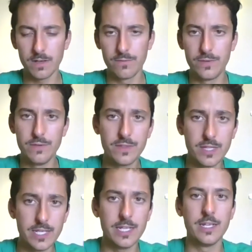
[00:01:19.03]

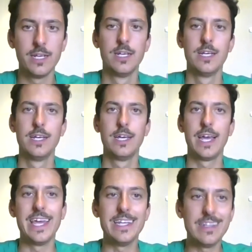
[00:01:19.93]
15,
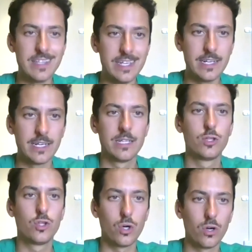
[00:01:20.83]
18
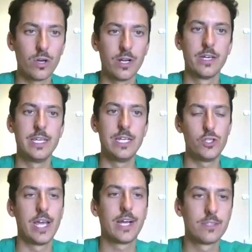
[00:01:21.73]
ton each
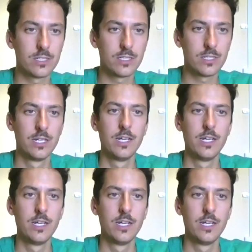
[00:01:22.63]
hectare.